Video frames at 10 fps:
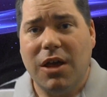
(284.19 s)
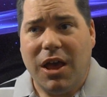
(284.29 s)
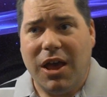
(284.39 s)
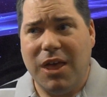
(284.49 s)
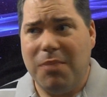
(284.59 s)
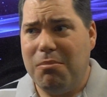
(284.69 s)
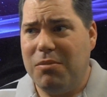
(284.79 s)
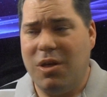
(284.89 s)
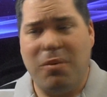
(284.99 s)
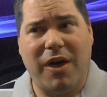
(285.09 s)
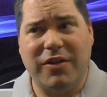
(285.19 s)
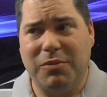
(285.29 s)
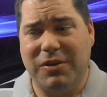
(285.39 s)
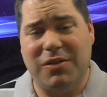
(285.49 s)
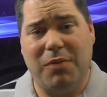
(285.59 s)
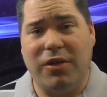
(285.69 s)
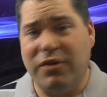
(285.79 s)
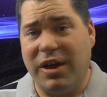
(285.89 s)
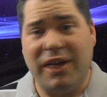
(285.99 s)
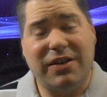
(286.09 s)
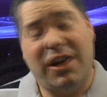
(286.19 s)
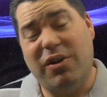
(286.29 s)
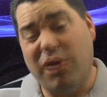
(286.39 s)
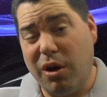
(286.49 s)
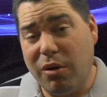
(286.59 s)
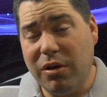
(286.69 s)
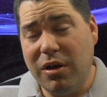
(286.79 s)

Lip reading: and, possibly some other decks, I don't know.